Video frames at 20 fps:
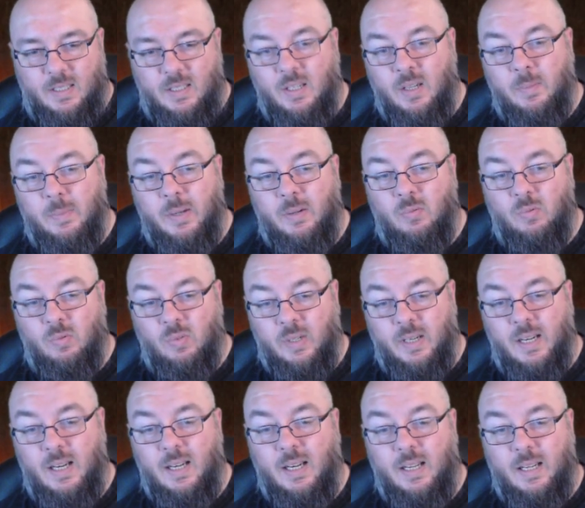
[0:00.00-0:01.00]
going to be
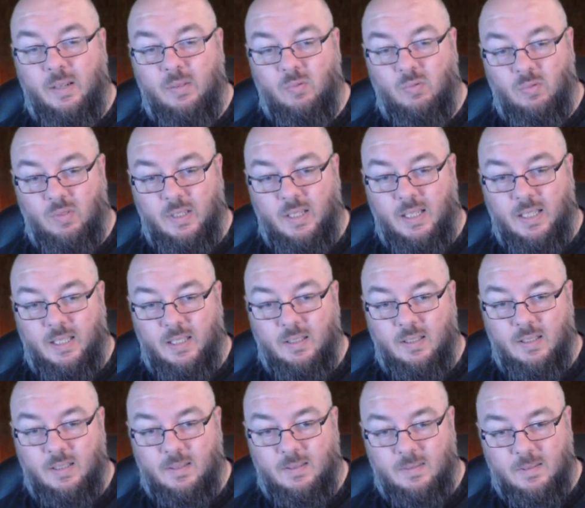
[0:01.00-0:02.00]
really really good.